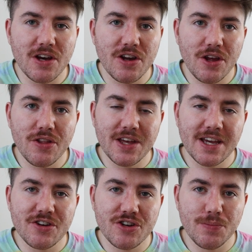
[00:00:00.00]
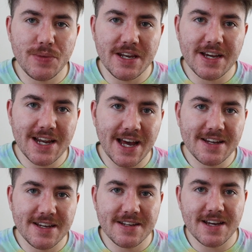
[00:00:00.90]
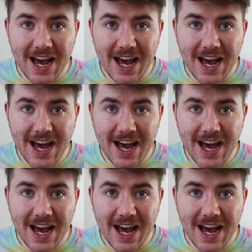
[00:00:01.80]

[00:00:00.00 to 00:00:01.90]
I don't think it should be neglected,